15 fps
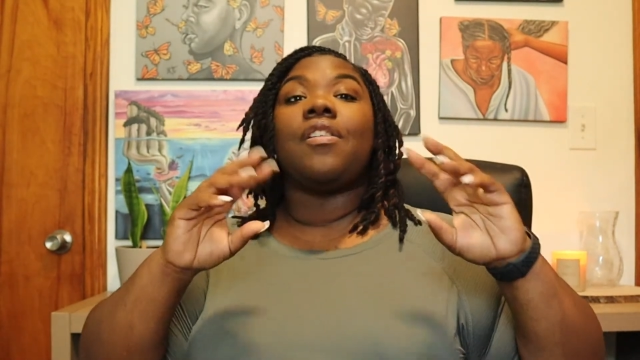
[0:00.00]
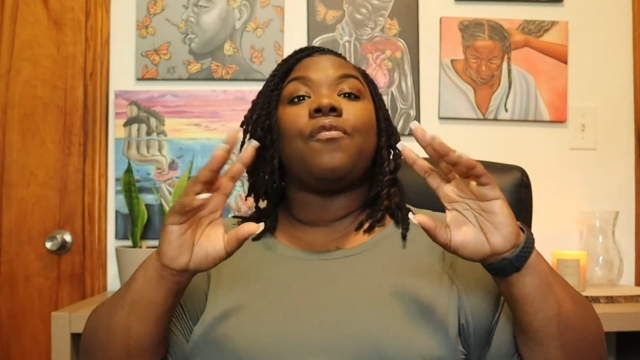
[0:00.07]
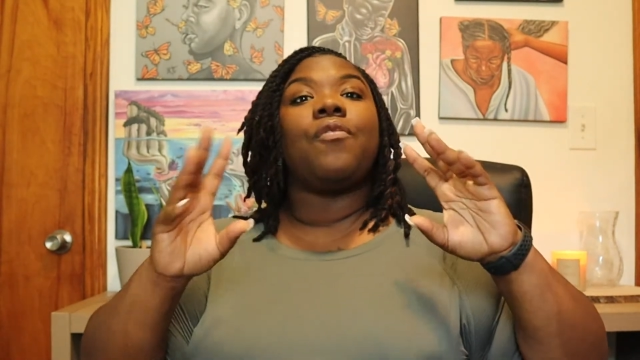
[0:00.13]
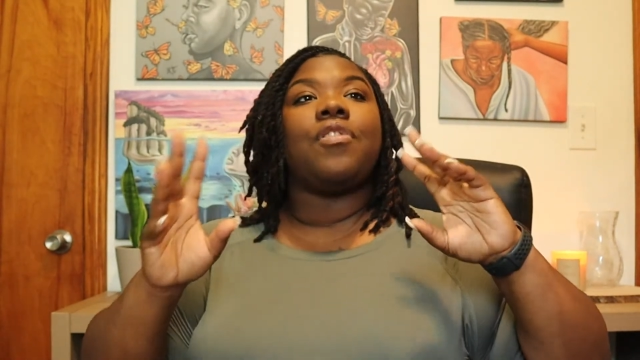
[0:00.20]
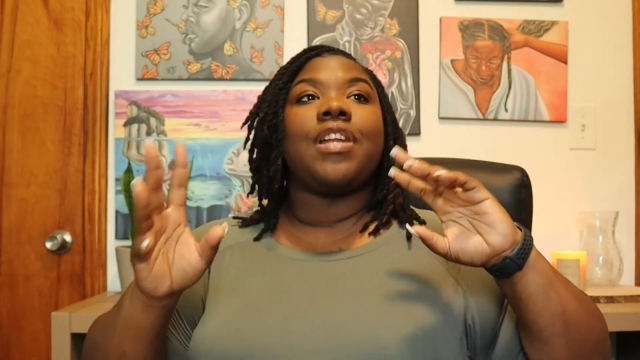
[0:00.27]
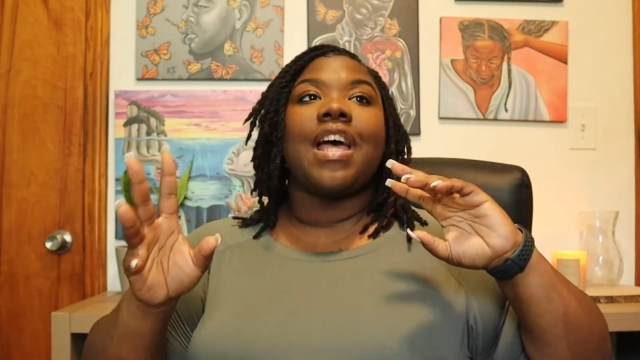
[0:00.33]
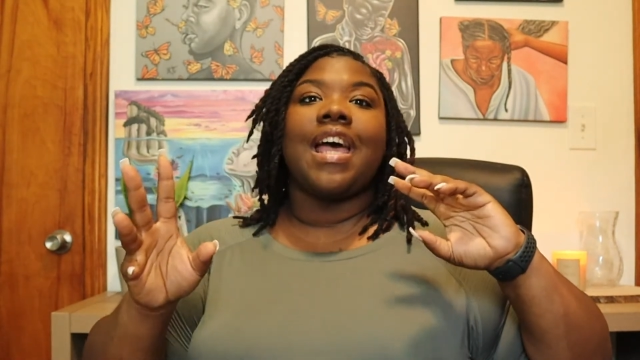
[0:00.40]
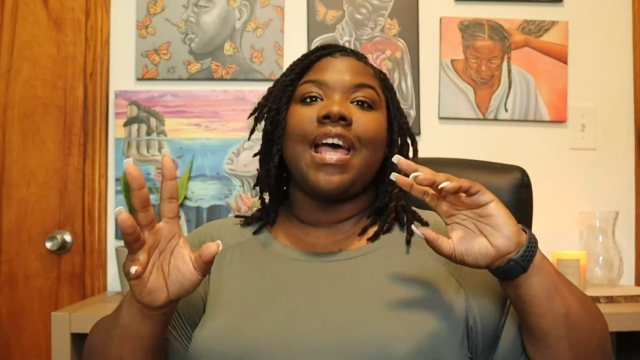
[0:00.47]

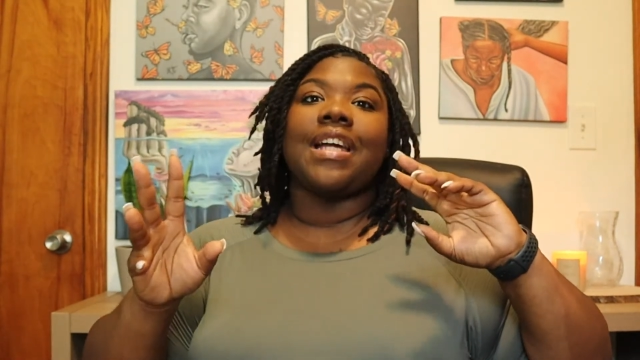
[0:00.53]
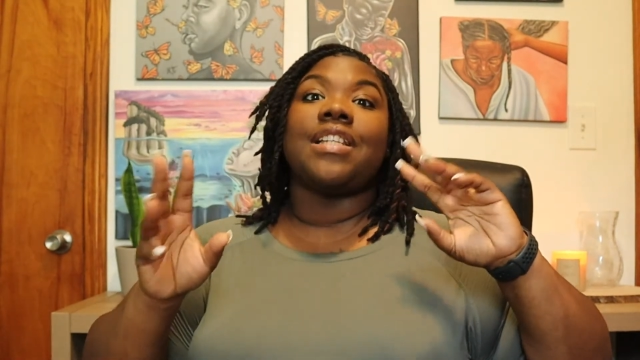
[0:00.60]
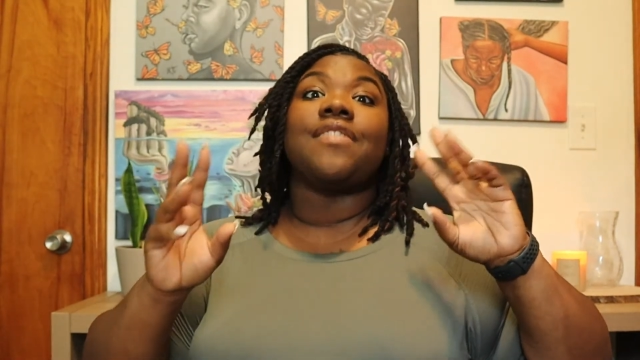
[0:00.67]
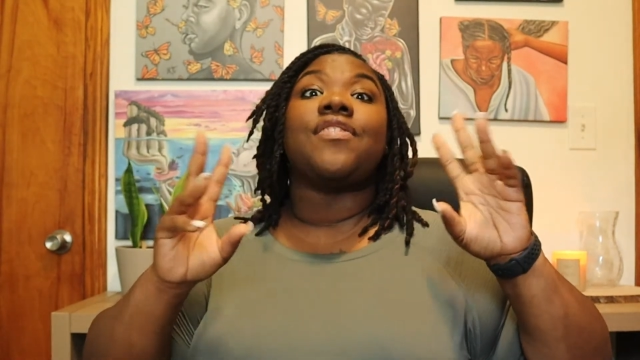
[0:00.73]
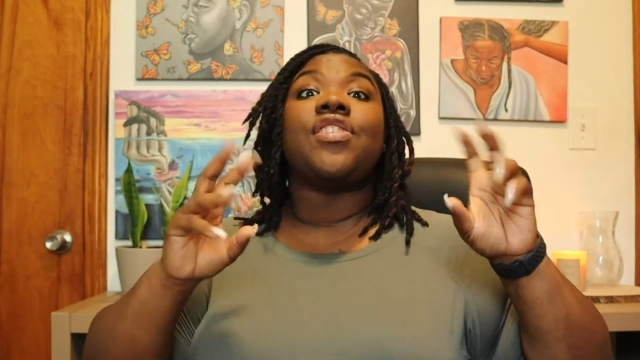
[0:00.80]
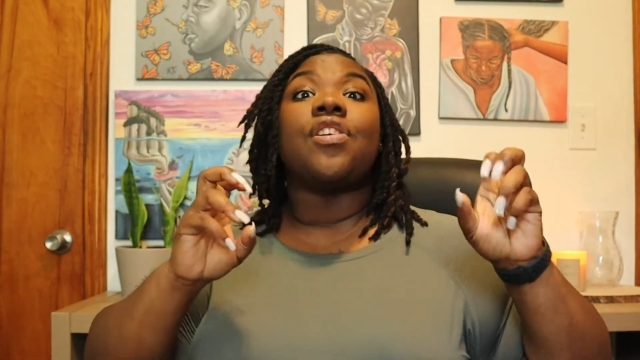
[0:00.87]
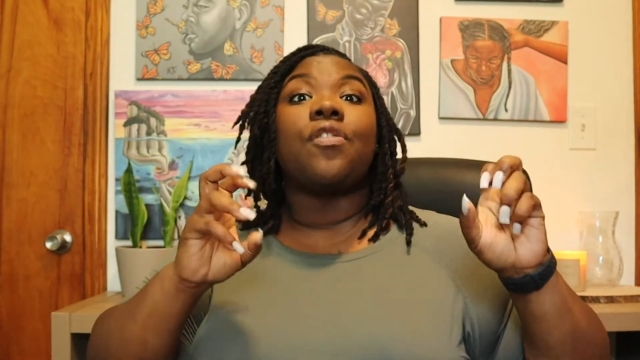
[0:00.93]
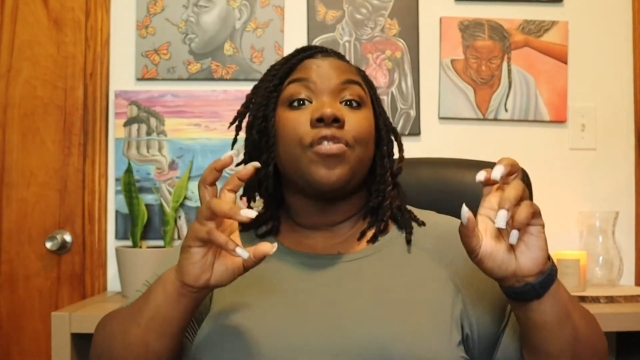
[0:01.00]
well, not active,
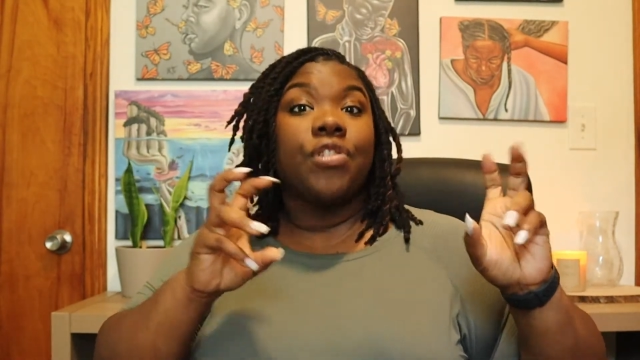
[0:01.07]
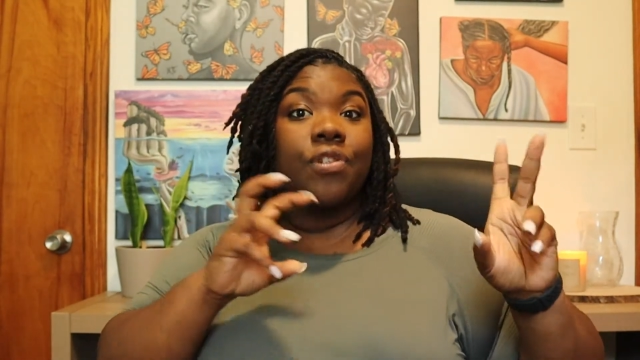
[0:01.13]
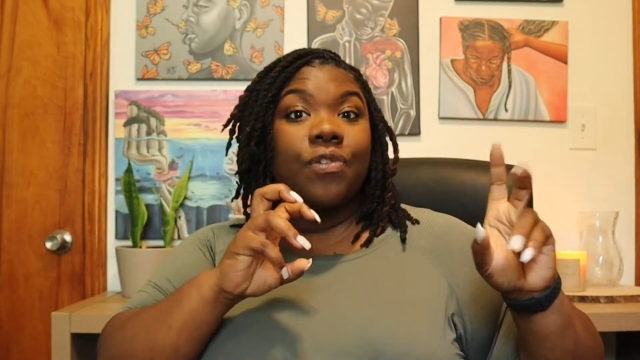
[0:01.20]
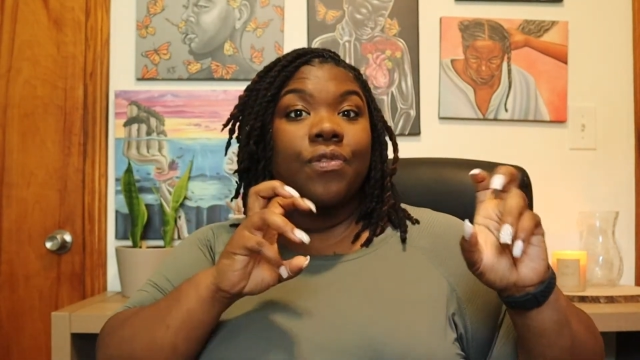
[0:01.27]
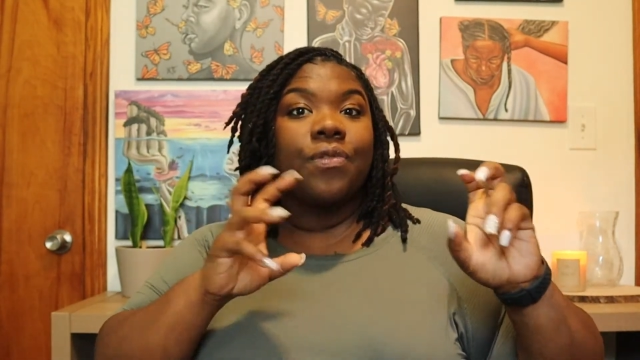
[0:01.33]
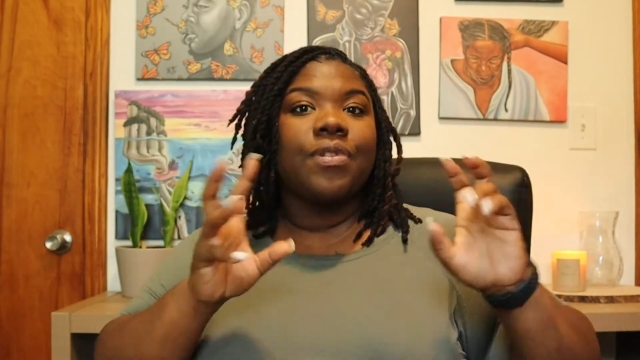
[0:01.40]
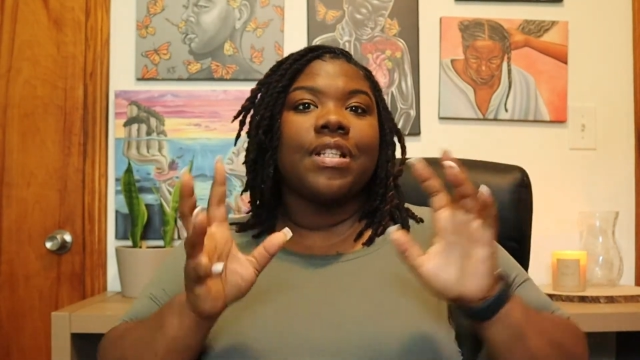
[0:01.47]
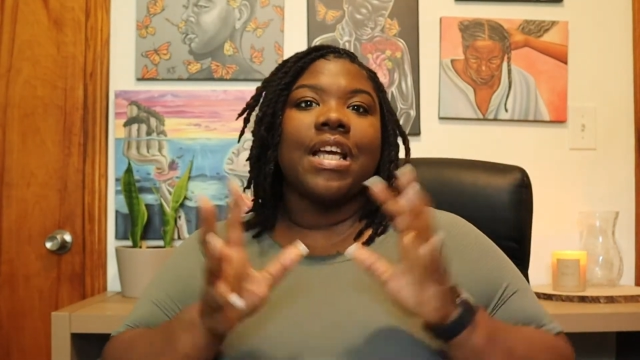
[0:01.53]

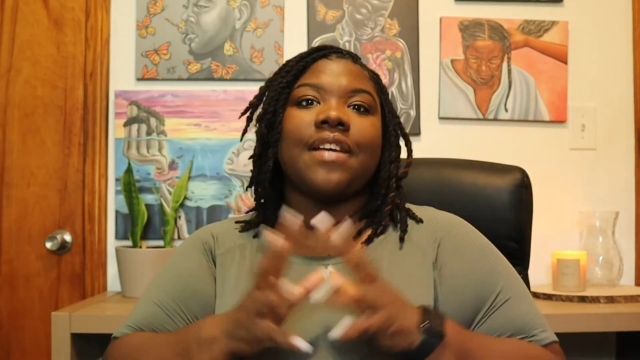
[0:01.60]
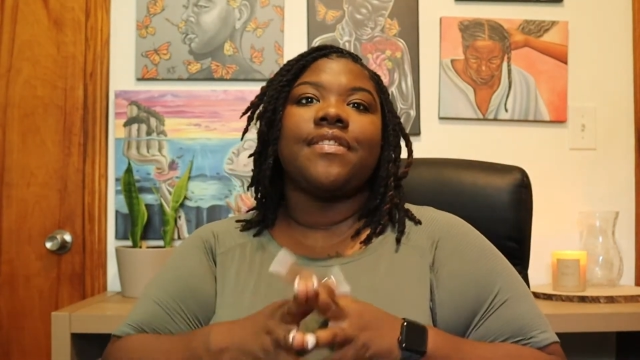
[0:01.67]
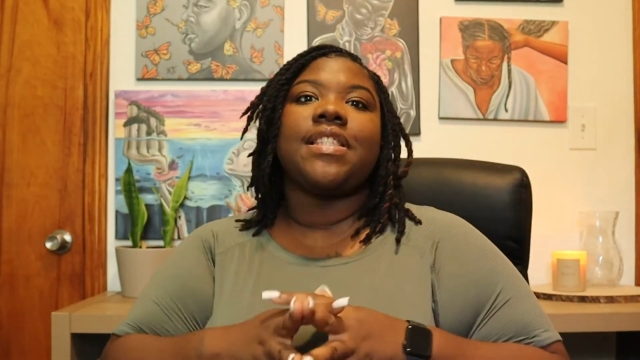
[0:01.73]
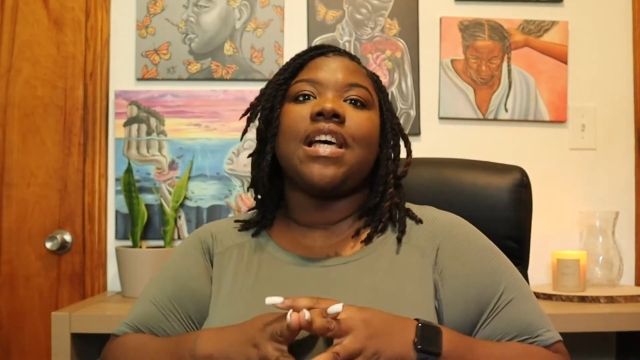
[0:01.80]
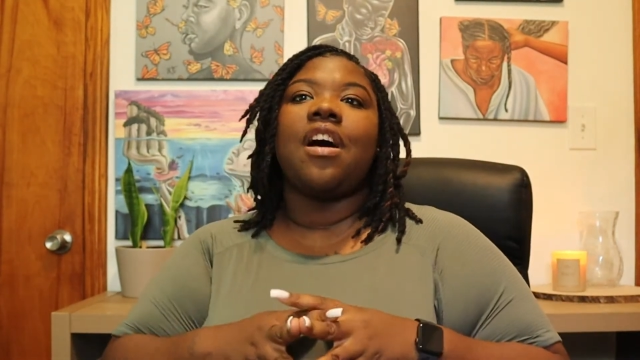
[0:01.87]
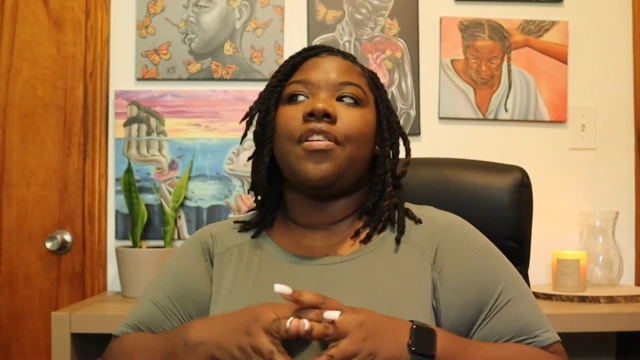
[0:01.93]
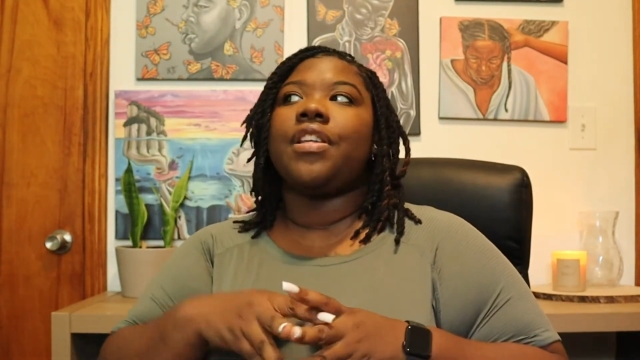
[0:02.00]
social lifestyle,